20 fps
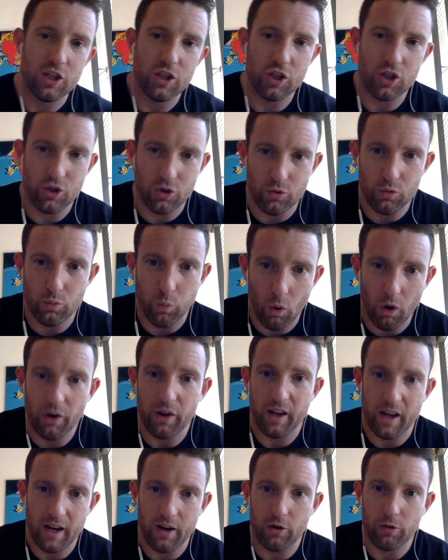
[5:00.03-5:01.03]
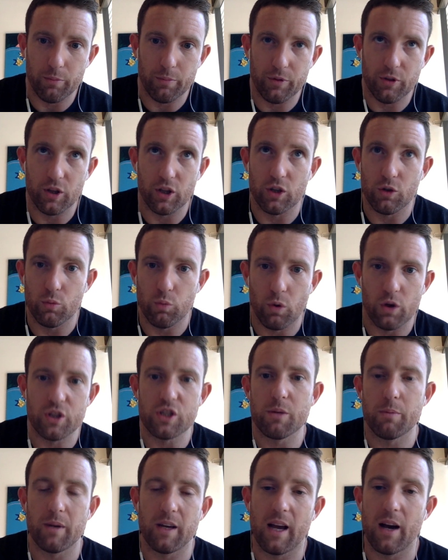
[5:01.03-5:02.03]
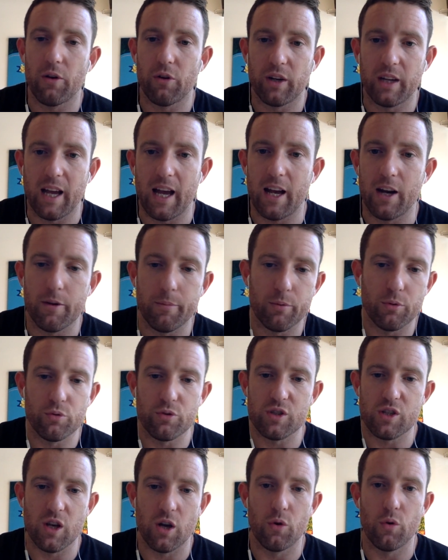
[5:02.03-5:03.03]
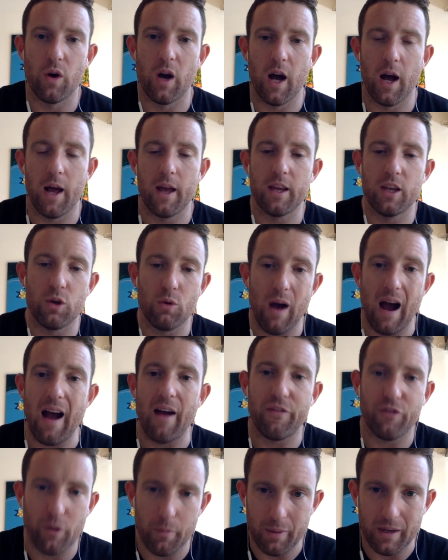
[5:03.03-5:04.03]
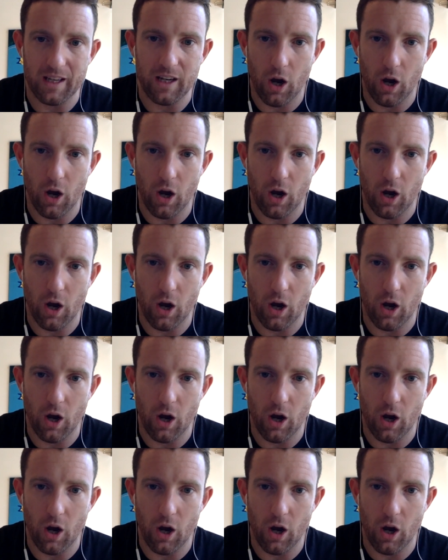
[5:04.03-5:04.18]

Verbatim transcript: you want help, that you want to be held accountable. So you have to be